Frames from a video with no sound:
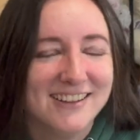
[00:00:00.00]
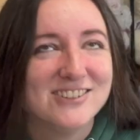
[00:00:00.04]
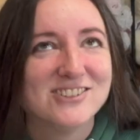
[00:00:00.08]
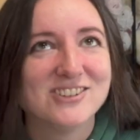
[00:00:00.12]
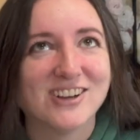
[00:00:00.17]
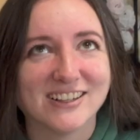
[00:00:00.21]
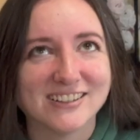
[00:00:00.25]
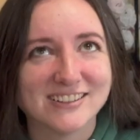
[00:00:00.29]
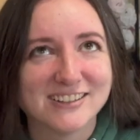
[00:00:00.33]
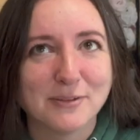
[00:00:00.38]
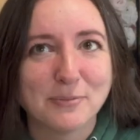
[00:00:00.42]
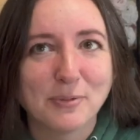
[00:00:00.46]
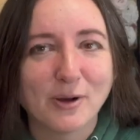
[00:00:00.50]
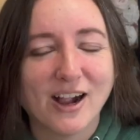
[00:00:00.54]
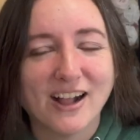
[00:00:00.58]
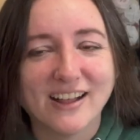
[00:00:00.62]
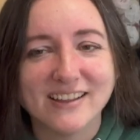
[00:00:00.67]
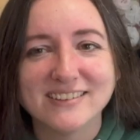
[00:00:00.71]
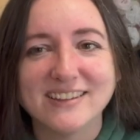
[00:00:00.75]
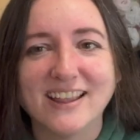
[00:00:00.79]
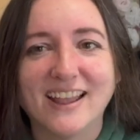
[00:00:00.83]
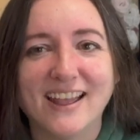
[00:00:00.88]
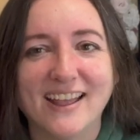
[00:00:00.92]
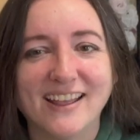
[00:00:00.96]
trust the
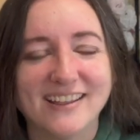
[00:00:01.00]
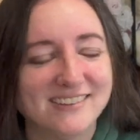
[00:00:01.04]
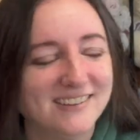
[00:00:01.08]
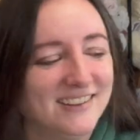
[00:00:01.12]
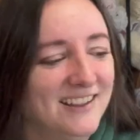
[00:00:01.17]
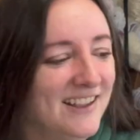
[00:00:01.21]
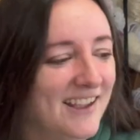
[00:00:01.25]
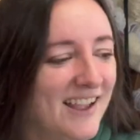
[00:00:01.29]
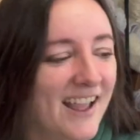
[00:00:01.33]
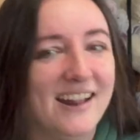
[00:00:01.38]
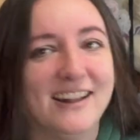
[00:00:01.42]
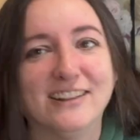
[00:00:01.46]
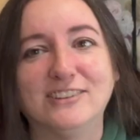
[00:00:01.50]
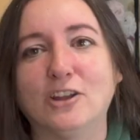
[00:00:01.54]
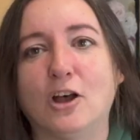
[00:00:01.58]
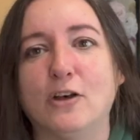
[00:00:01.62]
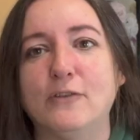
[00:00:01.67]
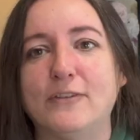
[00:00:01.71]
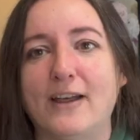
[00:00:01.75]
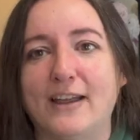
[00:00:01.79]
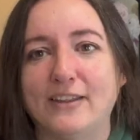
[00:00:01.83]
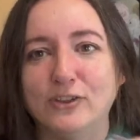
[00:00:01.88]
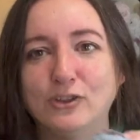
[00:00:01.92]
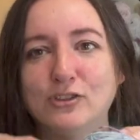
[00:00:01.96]
process, and it's all
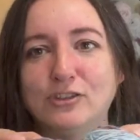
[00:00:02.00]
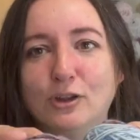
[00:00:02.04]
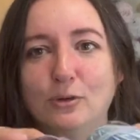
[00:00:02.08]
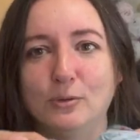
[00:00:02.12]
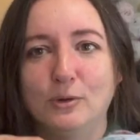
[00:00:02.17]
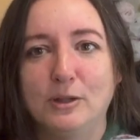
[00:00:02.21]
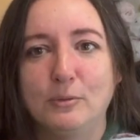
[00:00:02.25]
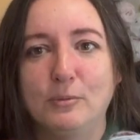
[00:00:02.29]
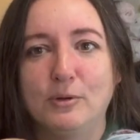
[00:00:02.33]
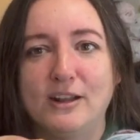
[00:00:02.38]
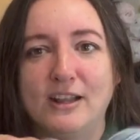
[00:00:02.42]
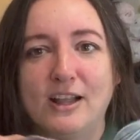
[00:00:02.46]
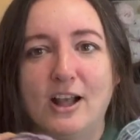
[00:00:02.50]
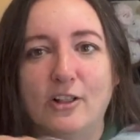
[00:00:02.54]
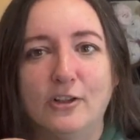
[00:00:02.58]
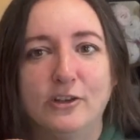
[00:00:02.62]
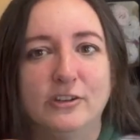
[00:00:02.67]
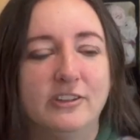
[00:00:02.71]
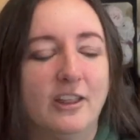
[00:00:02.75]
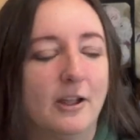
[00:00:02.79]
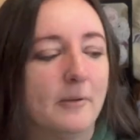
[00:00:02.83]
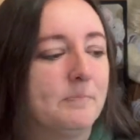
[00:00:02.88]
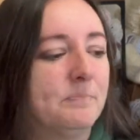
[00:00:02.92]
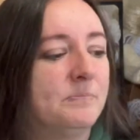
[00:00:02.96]
fine. They're still really pretty colors
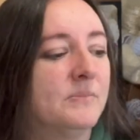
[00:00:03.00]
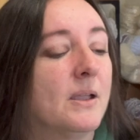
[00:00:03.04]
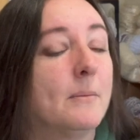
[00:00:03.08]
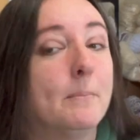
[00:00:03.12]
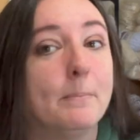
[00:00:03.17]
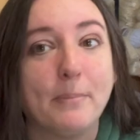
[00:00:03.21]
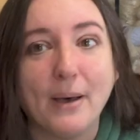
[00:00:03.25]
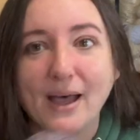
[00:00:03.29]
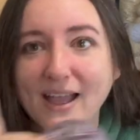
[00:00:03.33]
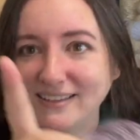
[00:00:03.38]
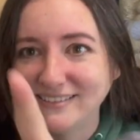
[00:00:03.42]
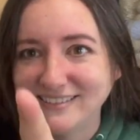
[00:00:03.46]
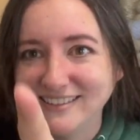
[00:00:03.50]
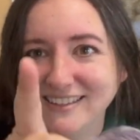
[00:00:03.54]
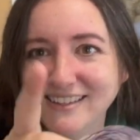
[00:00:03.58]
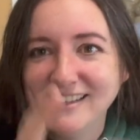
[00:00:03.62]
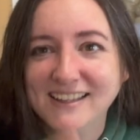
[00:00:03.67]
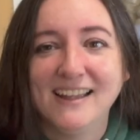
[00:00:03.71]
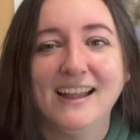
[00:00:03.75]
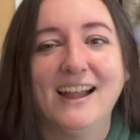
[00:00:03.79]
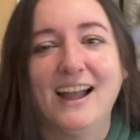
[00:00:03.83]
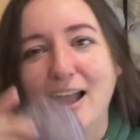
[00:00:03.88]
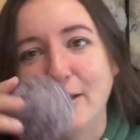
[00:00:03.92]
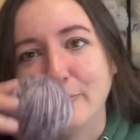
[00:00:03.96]
though. But
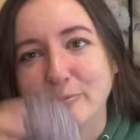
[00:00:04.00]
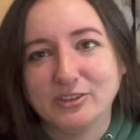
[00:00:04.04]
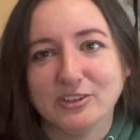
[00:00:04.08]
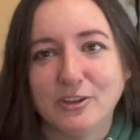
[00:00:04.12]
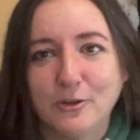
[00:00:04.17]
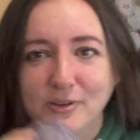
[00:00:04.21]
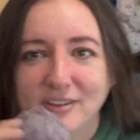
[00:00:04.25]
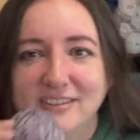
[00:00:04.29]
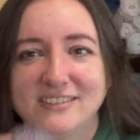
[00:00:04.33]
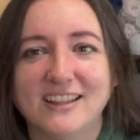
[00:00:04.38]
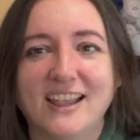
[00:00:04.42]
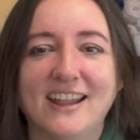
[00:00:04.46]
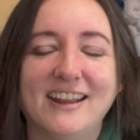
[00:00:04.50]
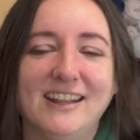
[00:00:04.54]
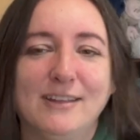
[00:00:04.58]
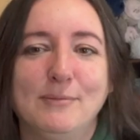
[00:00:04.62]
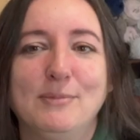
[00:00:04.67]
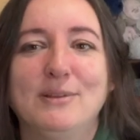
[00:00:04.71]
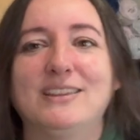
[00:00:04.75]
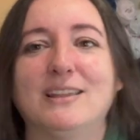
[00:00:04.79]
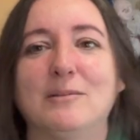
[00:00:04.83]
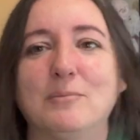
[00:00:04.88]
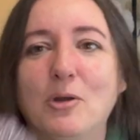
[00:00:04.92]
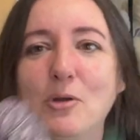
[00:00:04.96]
I'm so excited
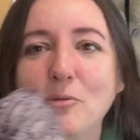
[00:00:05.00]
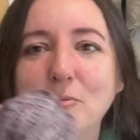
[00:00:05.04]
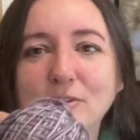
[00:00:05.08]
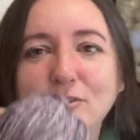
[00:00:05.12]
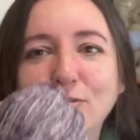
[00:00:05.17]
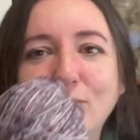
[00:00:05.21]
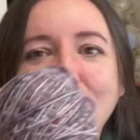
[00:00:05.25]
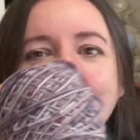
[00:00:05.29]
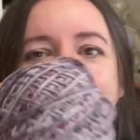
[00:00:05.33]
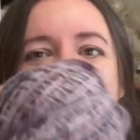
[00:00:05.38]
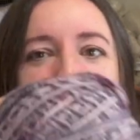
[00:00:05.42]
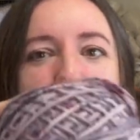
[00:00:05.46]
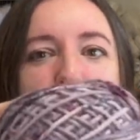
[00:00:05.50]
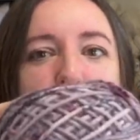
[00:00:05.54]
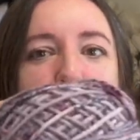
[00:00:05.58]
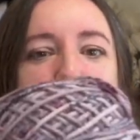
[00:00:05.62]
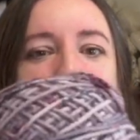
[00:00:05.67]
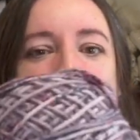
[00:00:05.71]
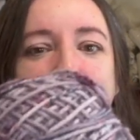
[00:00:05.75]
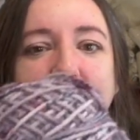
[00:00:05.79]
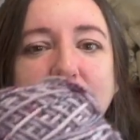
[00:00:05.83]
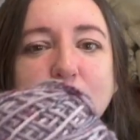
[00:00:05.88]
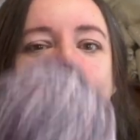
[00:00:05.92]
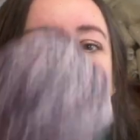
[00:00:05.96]
because I'm almost ready to work with
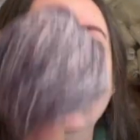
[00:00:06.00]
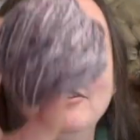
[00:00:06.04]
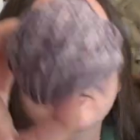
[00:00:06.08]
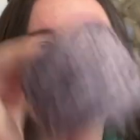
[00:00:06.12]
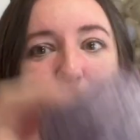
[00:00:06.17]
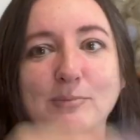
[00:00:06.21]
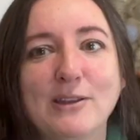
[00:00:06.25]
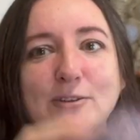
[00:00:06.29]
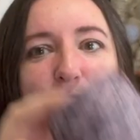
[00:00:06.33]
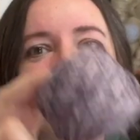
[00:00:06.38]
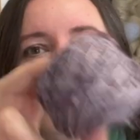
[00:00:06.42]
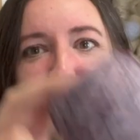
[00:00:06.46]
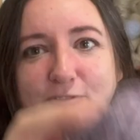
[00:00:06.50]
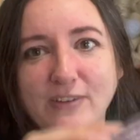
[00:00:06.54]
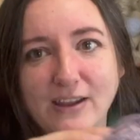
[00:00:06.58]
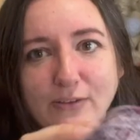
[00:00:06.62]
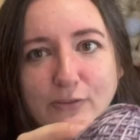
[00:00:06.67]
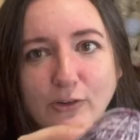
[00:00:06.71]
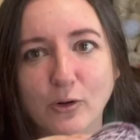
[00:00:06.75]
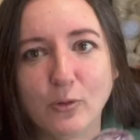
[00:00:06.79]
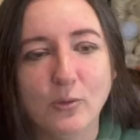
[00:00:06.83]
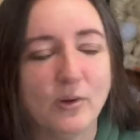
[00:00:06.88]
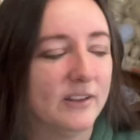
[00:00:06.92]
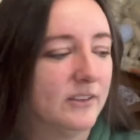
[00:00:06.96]
this one. This is my
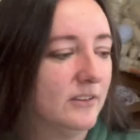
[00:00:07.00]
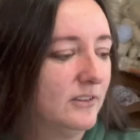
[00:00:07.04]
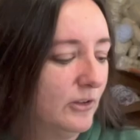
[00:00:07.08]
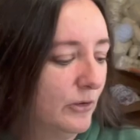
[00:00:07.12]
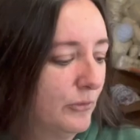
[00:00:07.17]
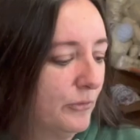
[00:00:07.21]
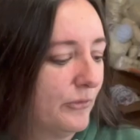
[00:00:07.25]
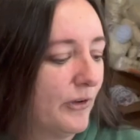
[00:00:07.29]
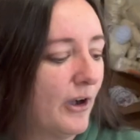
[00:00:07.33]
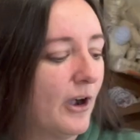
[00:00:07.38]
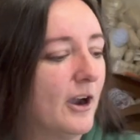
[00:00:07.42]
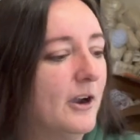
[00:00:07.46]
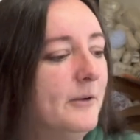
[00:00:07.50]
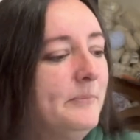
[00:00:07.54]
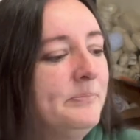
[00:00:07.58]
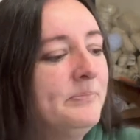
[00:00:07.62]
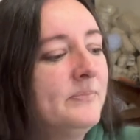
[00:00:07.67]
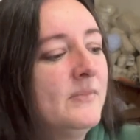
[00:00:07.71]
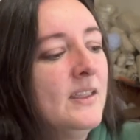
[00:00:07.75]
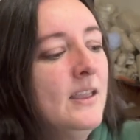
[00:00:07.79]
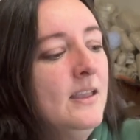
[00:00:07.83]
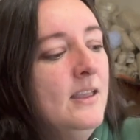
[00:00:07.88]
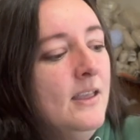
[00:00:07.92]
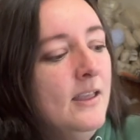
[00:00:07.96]
favorite one so far
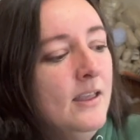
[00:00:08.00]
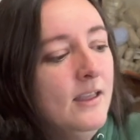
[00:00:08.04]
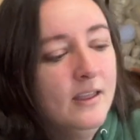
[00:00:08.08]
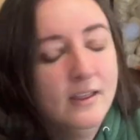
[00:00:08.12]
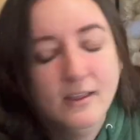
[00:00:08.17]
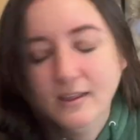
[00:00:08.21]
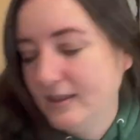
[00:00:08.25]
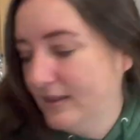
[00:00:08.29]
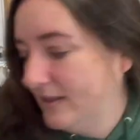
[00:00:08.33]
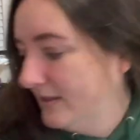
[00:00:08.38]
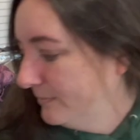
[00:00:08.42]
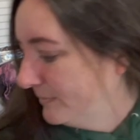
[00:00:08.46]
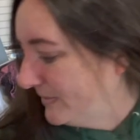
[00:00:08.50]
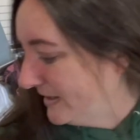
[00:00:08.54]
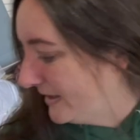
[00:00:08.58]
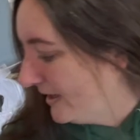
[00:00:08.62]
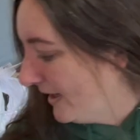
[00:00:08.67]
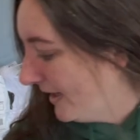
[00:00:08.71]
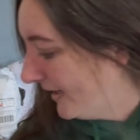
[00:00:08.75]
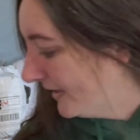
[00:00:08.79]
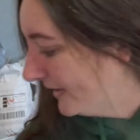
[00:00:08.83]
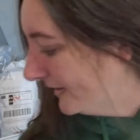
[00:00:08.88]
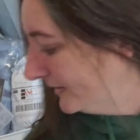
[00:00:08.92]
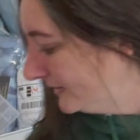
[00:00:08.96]

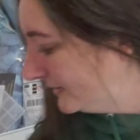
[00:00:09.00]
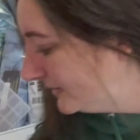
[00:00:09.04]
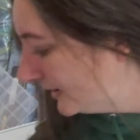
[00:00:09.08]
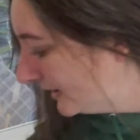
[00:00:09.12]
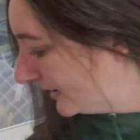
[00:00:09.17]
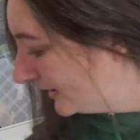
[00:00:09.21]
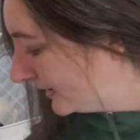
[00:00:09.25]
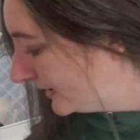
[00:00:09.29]
because,